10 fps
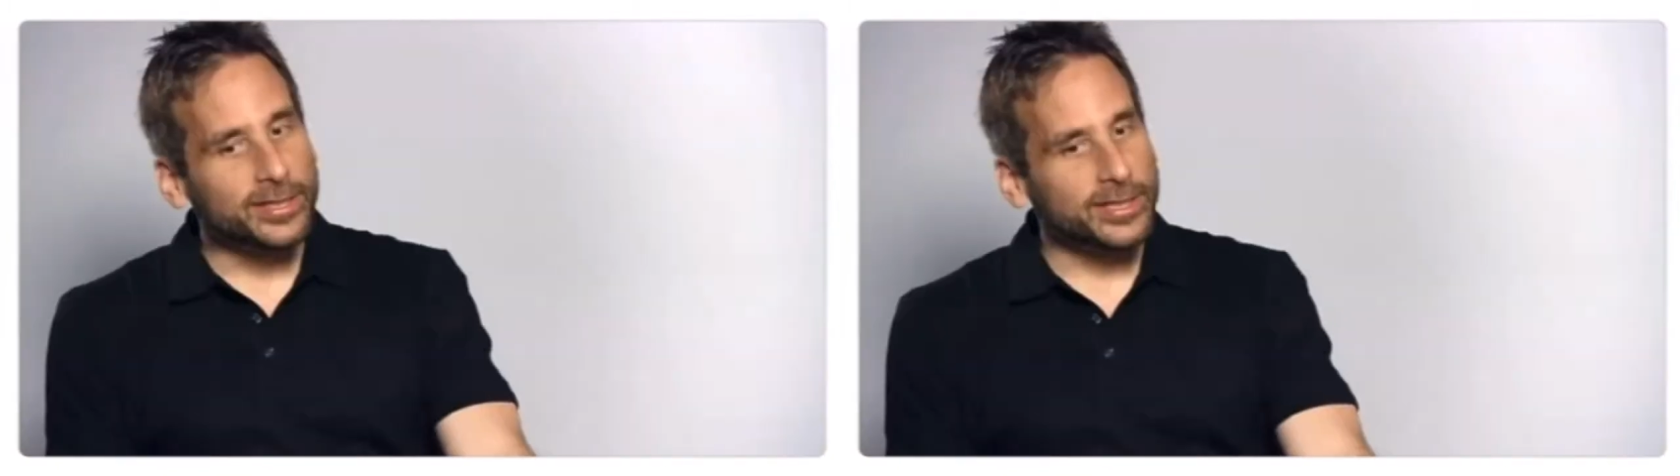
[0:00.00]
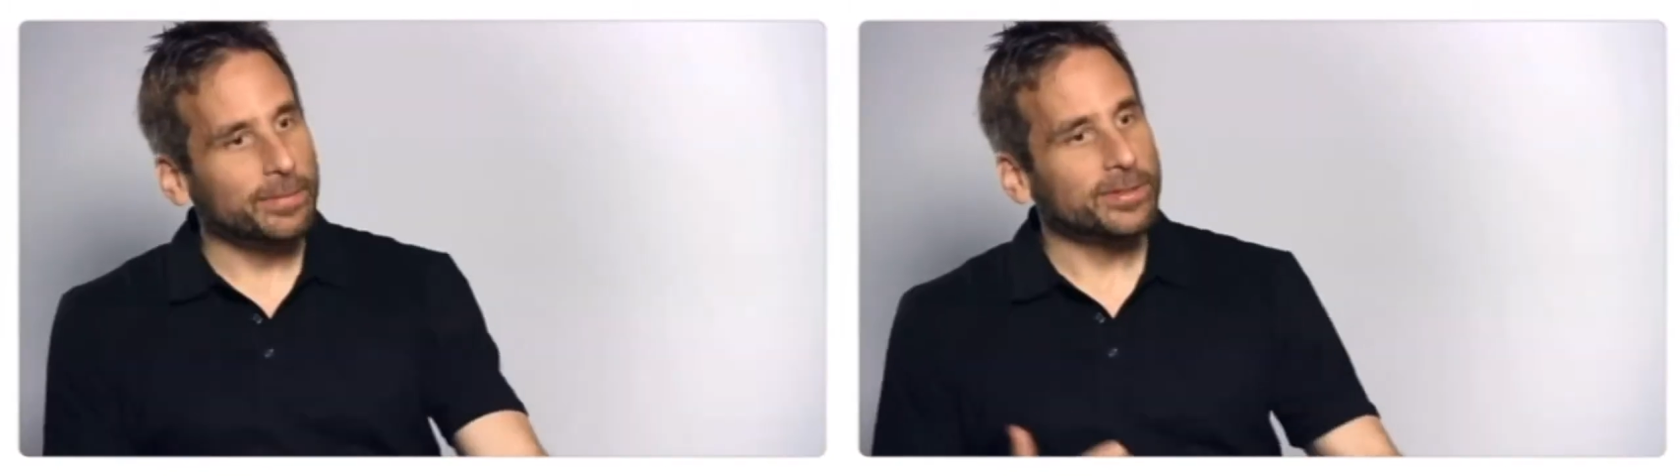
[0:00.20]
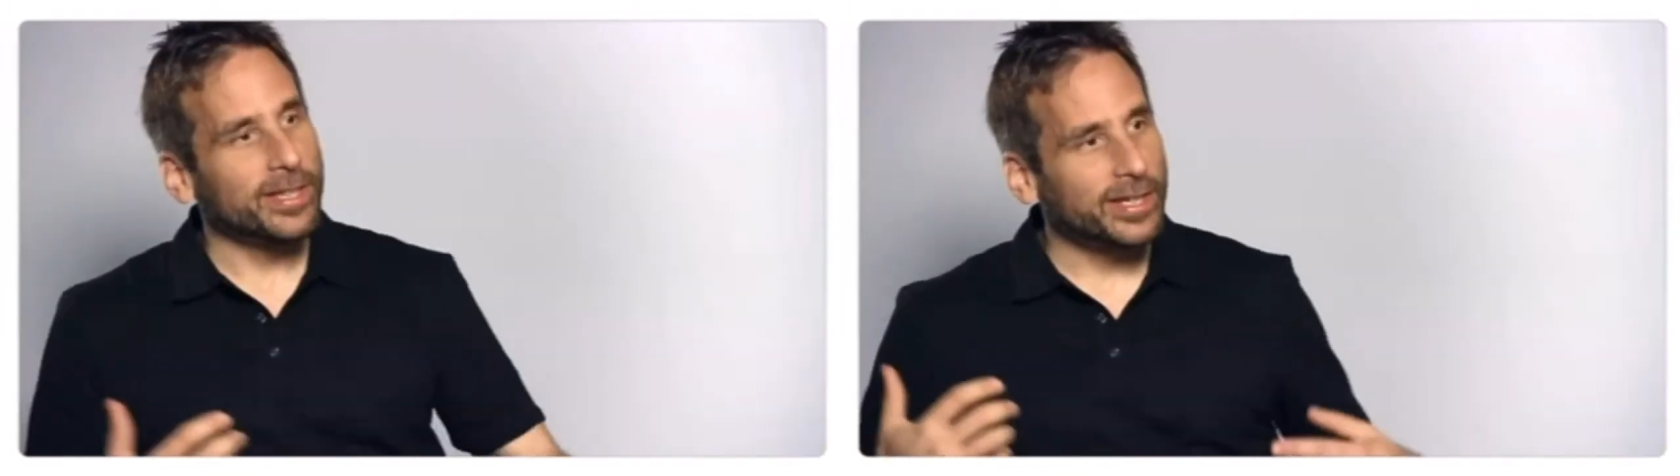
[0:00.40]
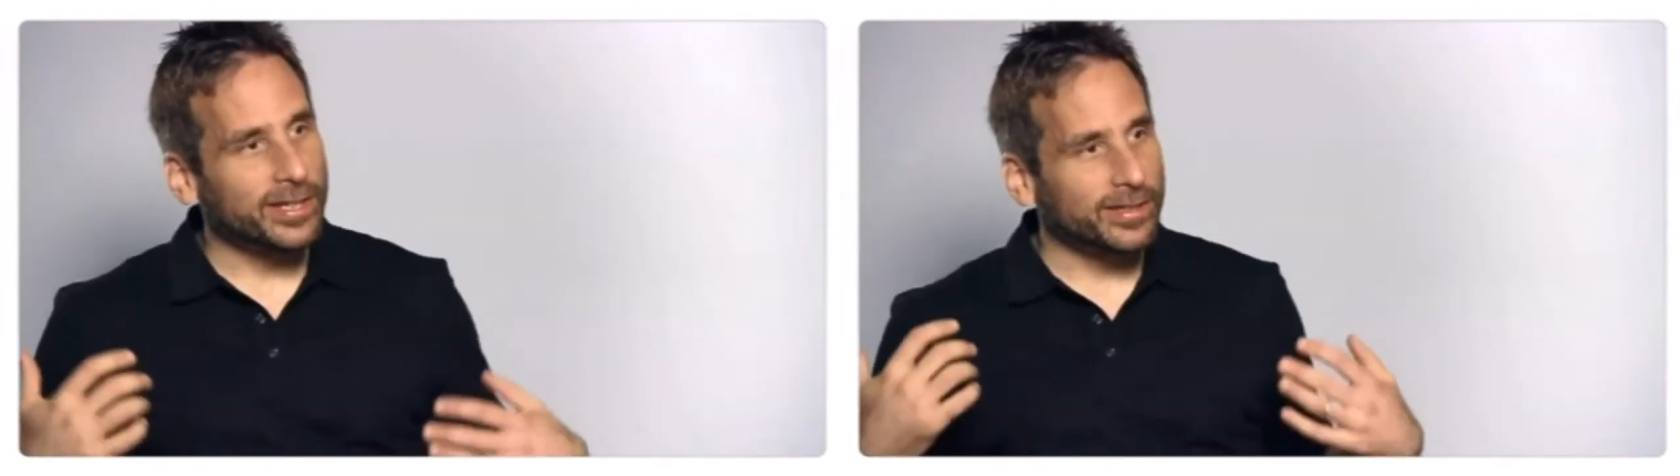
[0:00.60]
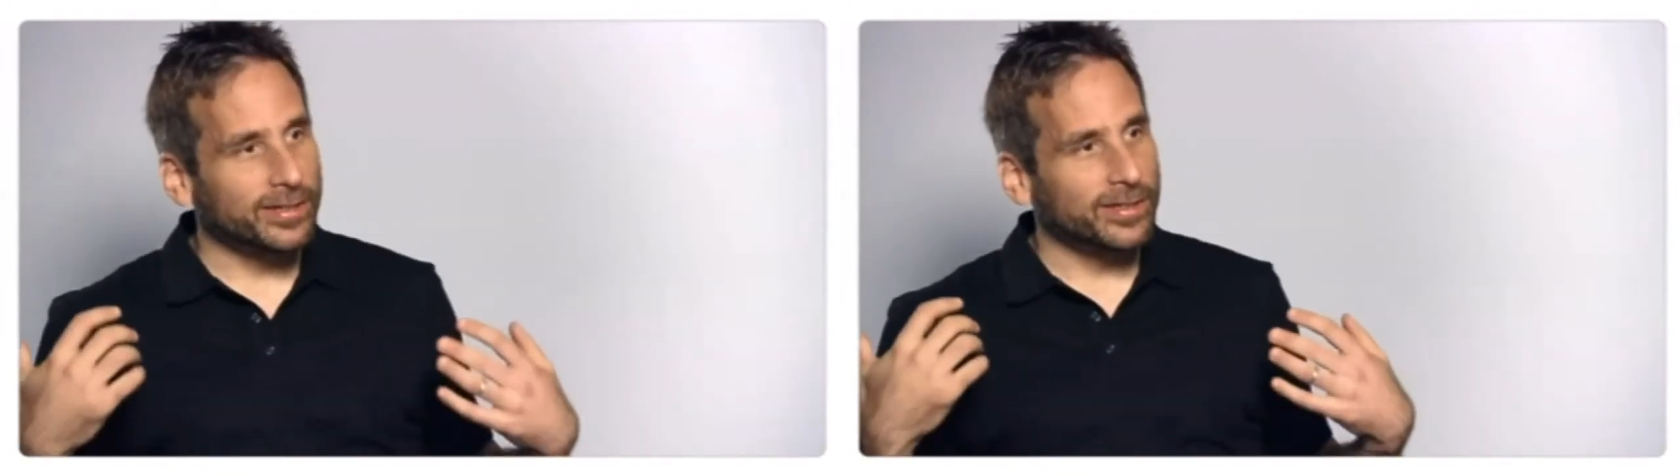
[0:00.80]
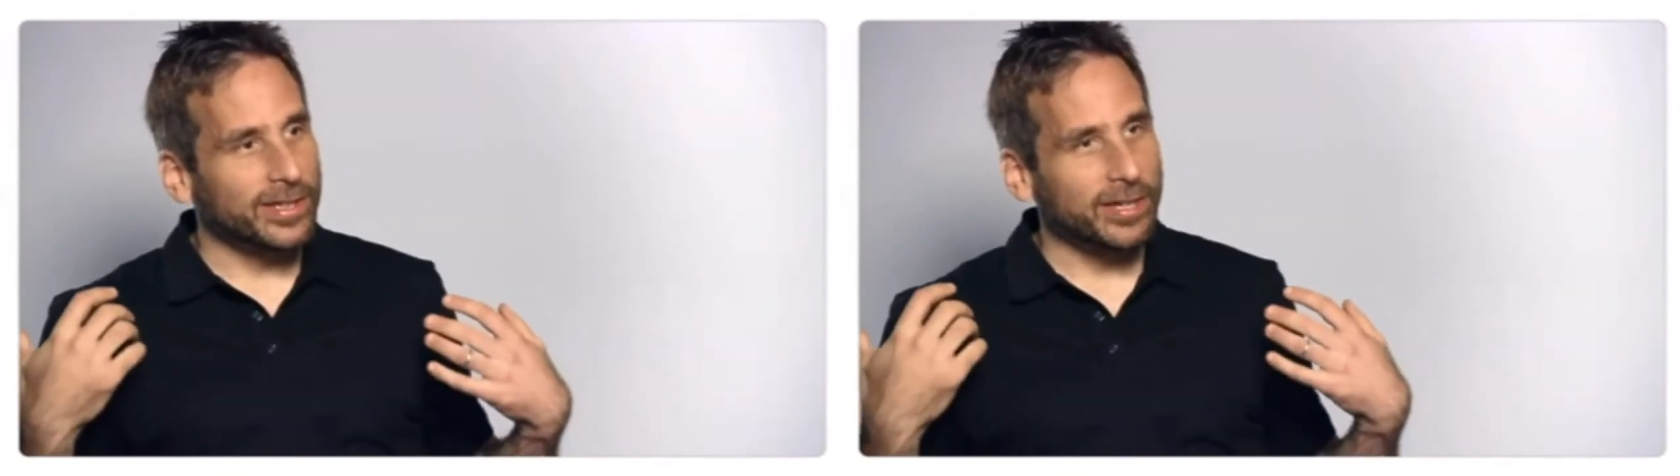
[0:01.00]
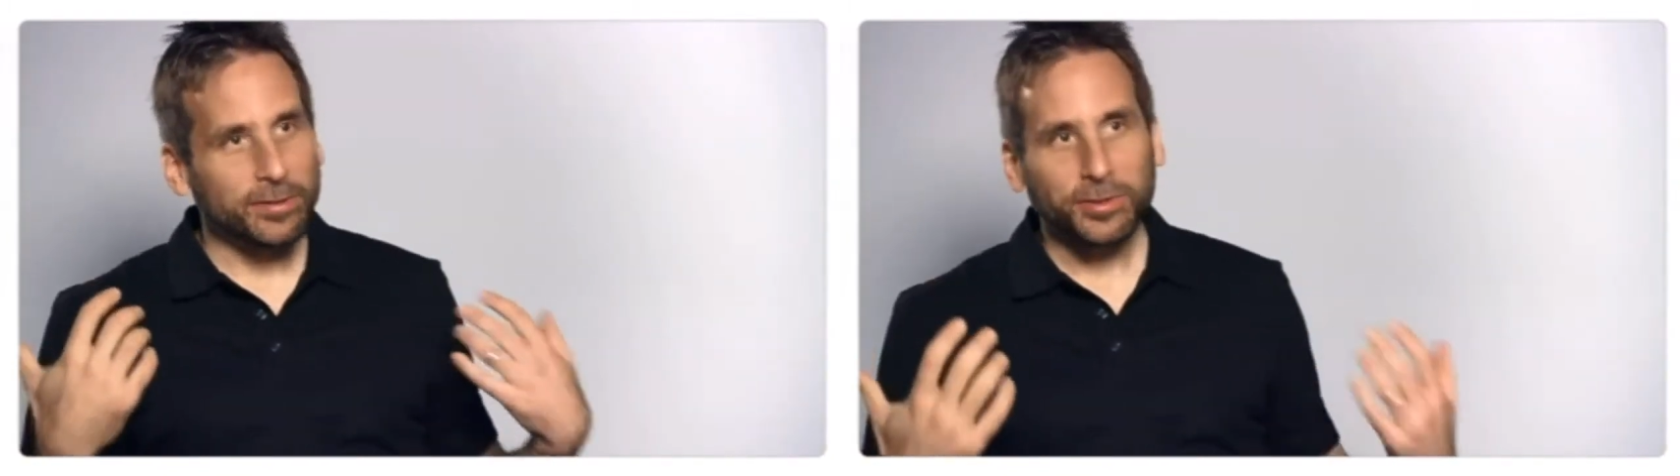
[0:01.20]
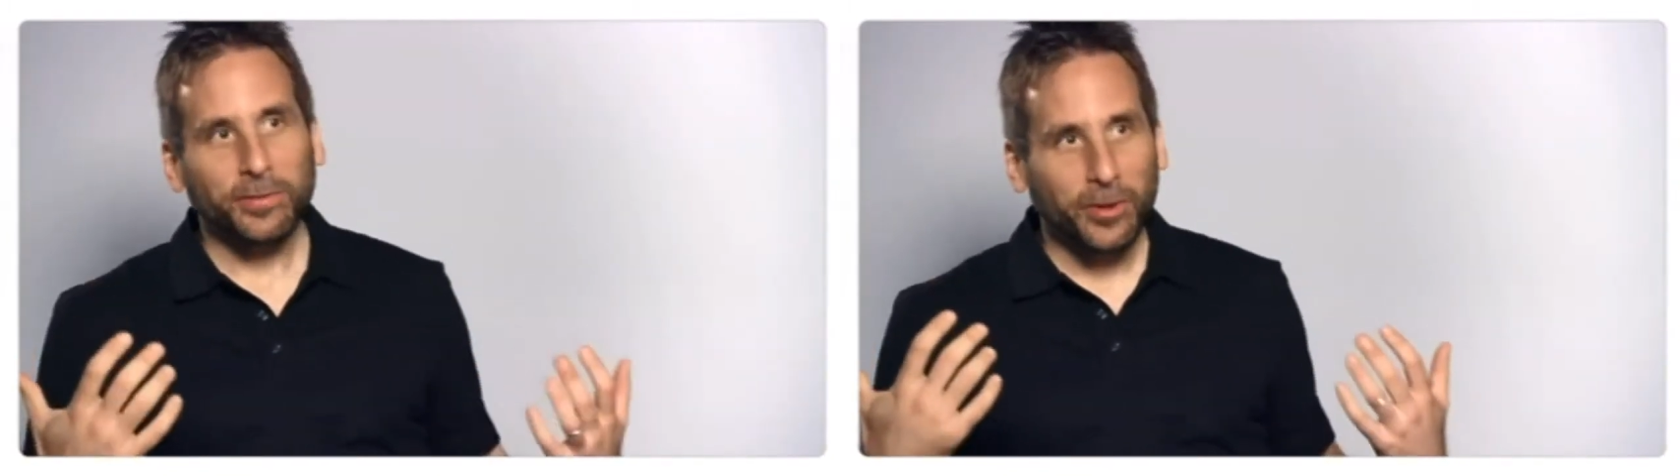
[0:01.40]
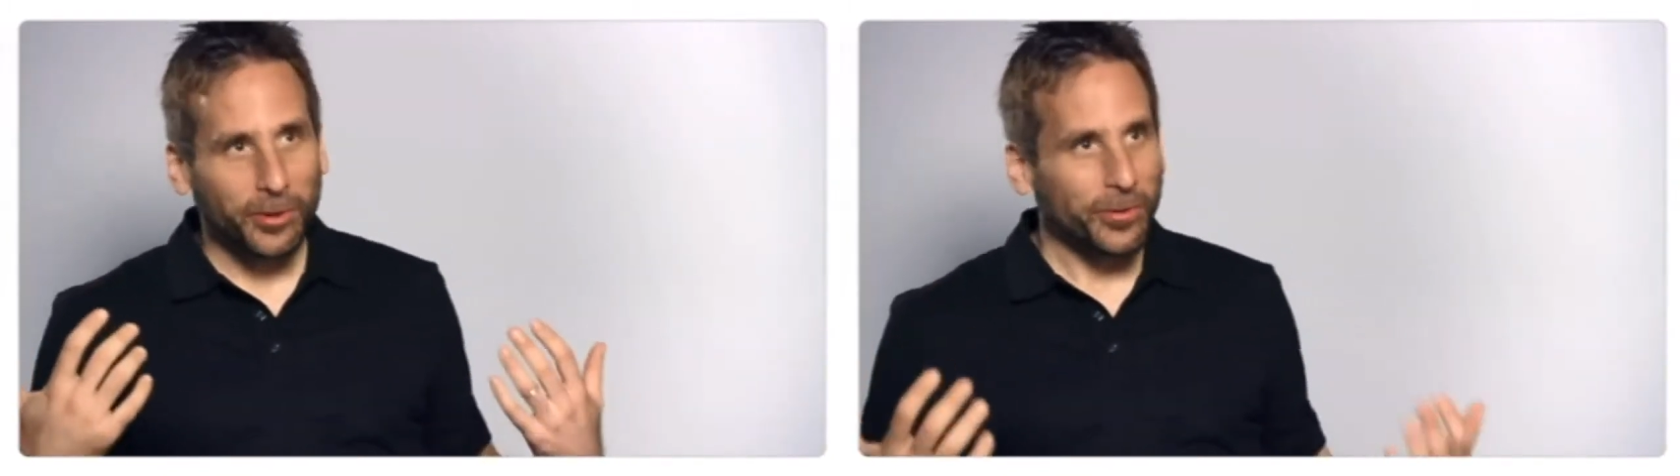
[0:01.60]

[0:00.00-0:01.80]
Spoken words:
seems like Nintendo sort of heard